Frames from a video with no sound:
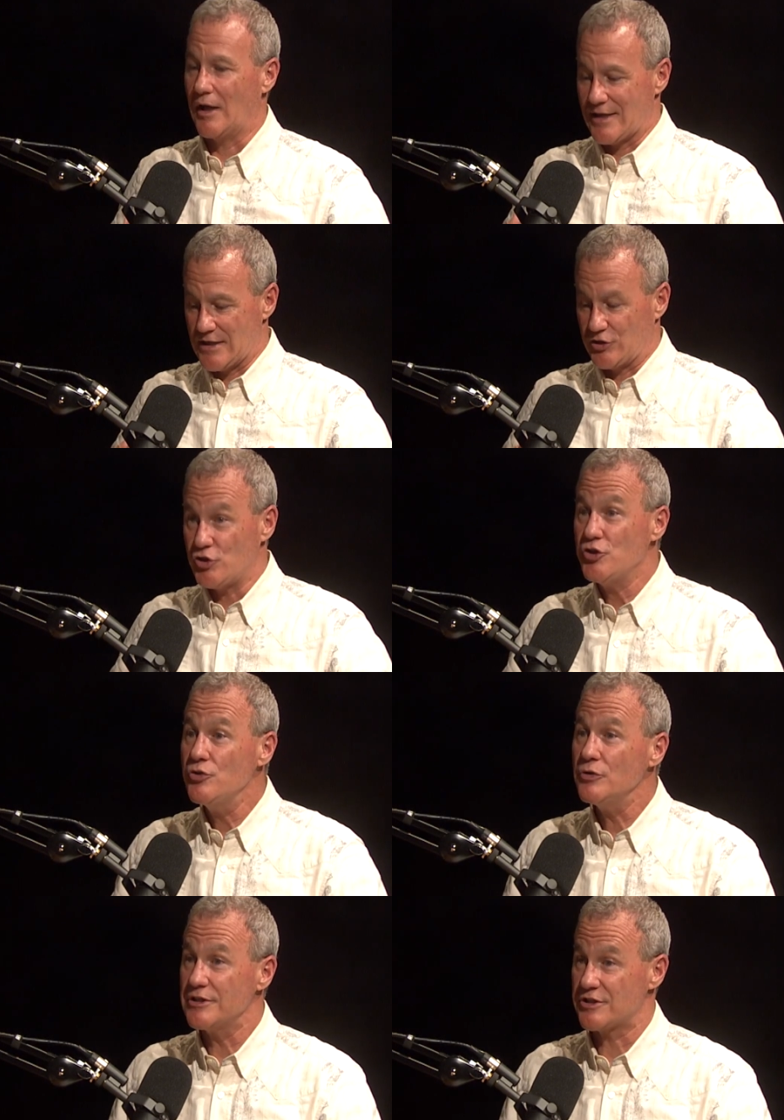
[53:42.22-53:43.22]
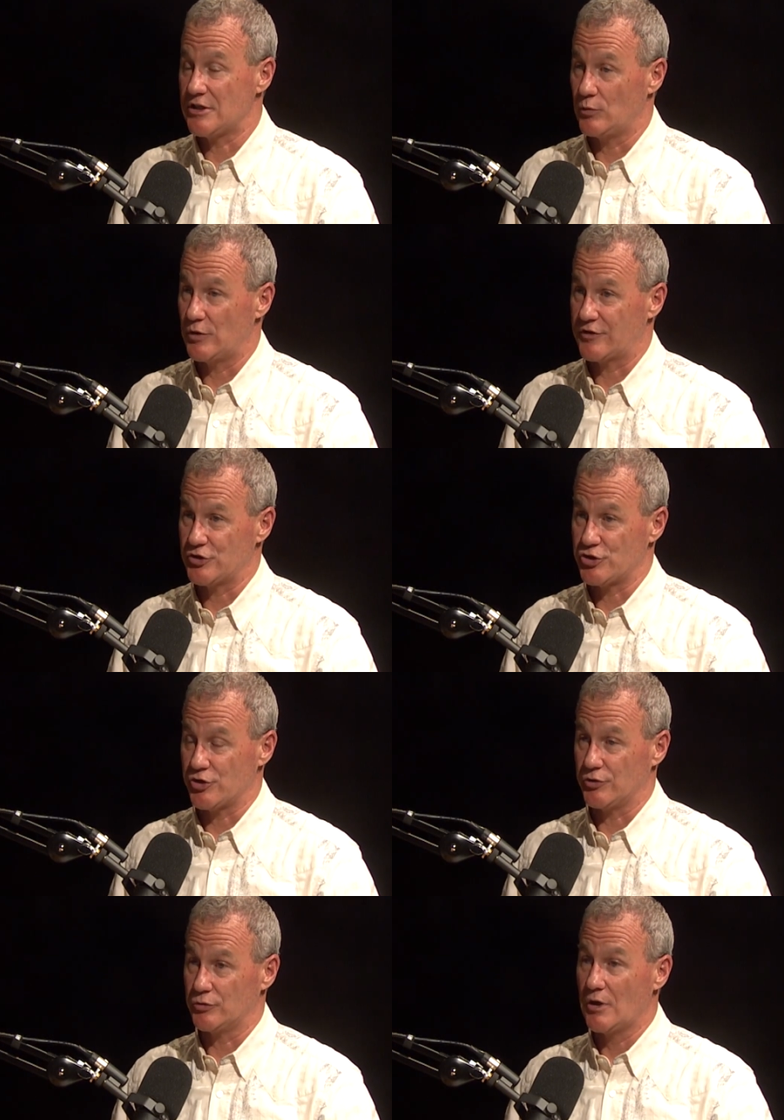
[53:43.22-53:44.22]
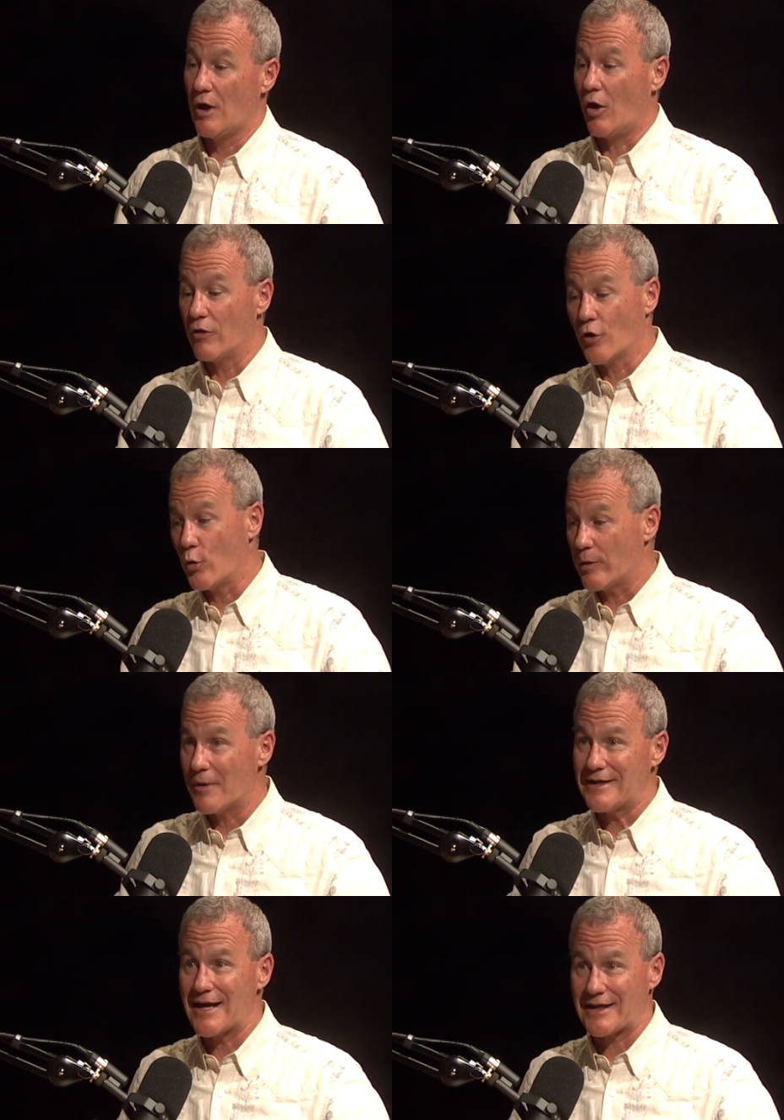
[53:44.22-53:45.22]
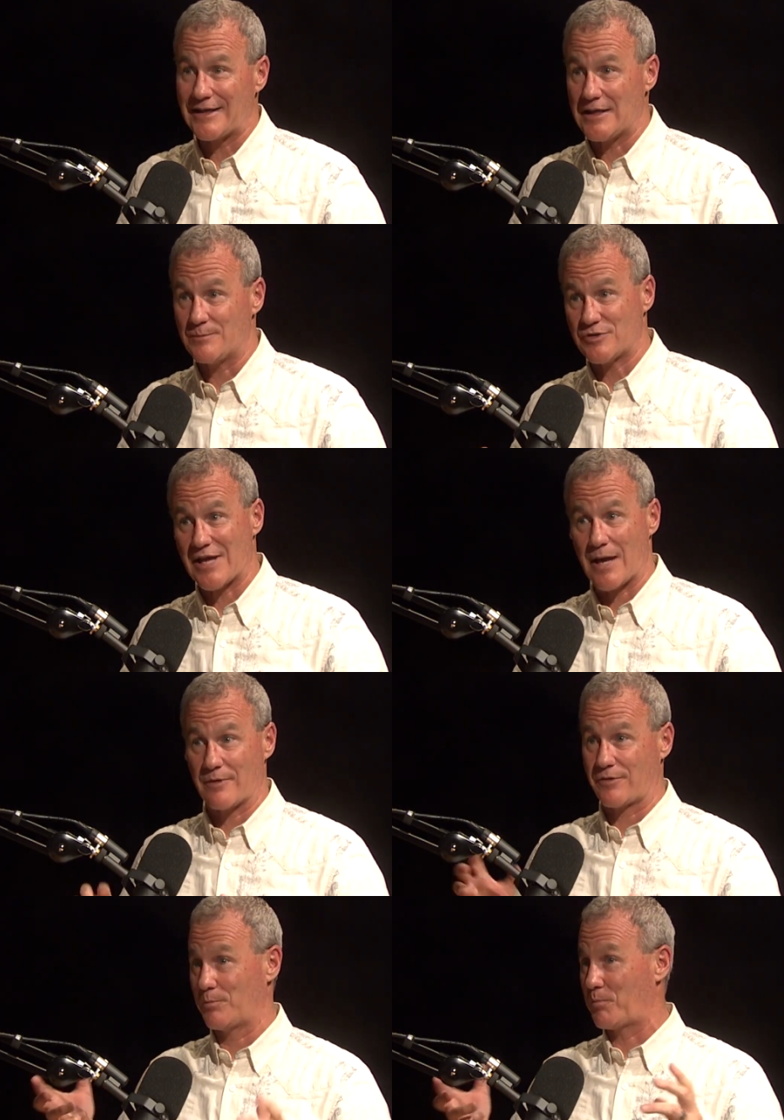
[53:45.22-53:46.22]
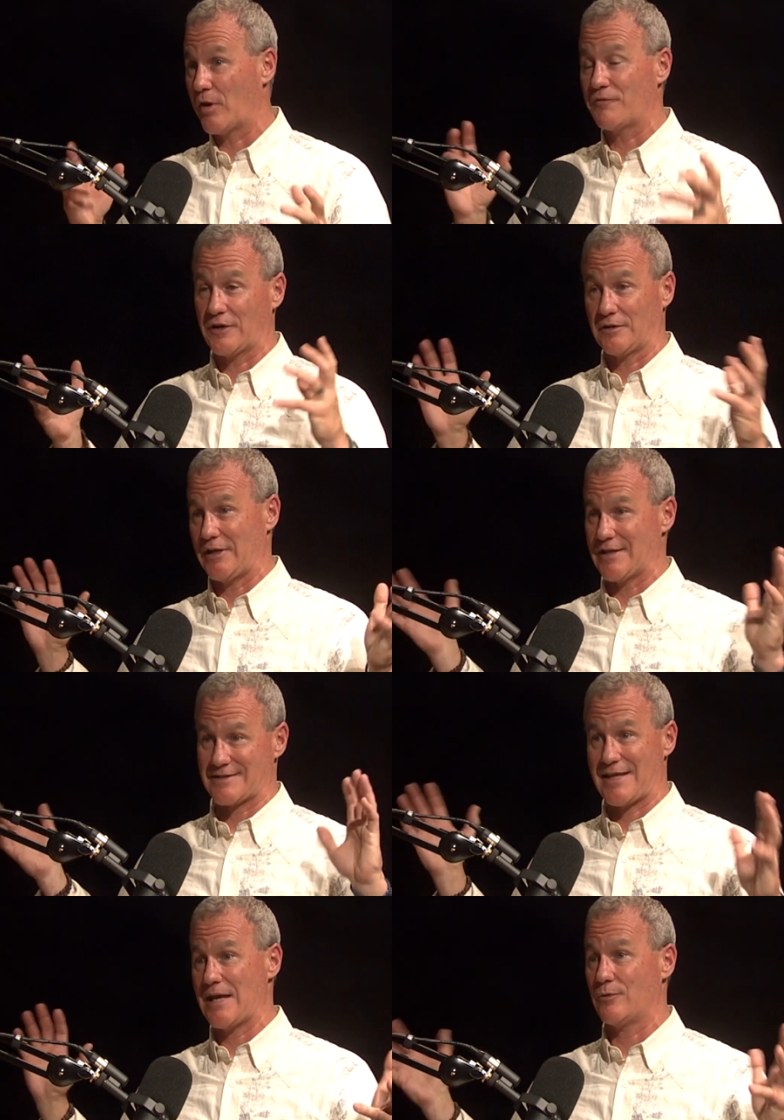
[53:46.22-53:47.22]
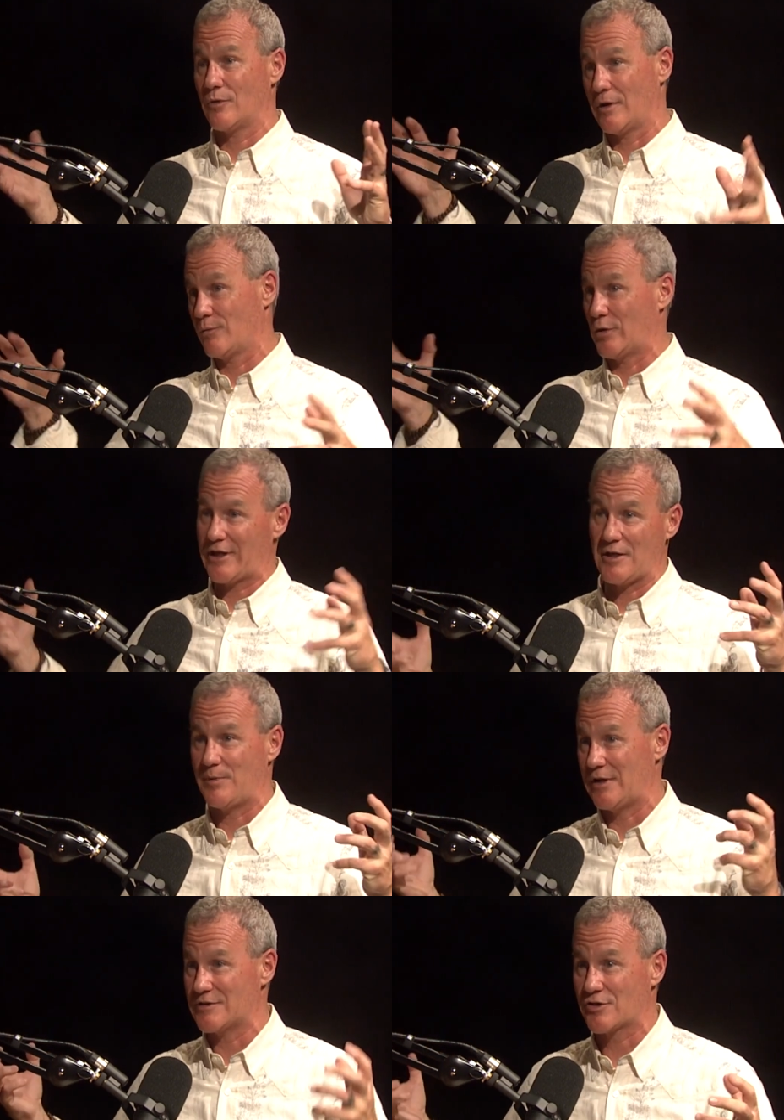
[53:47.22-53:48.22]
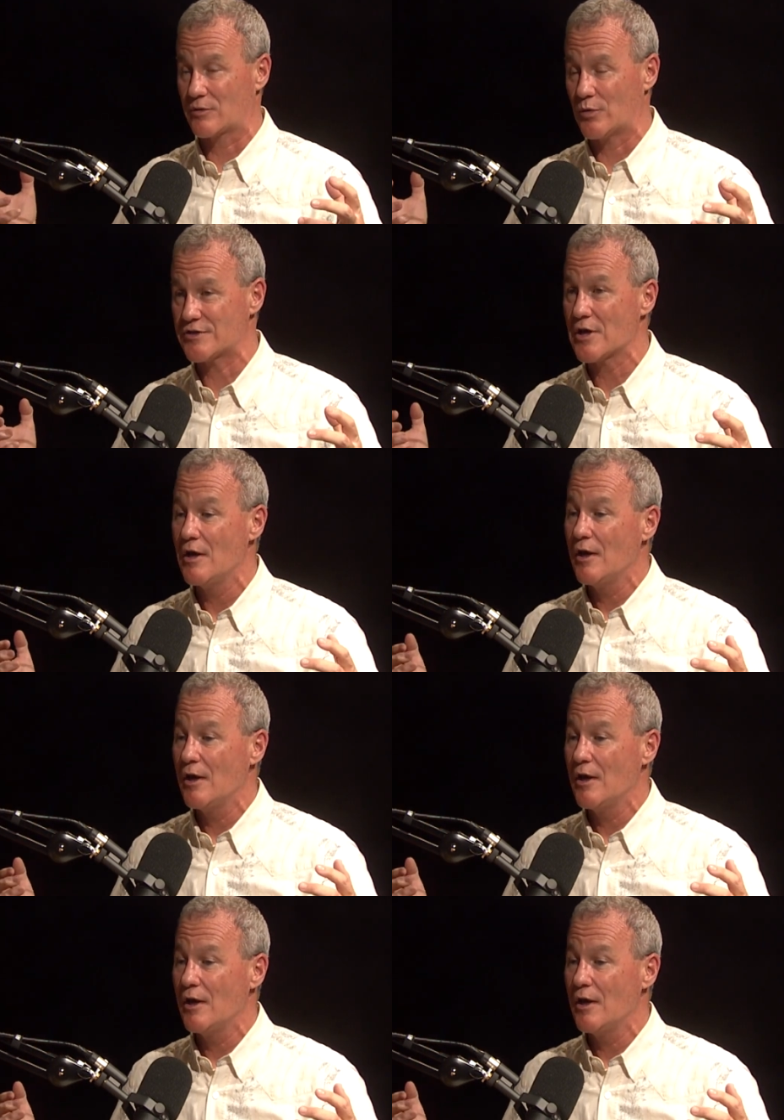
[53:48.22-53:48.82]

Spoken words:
in unity with a Jew, although we might not keep Sabbath perfectly as they would keep it in certain ways,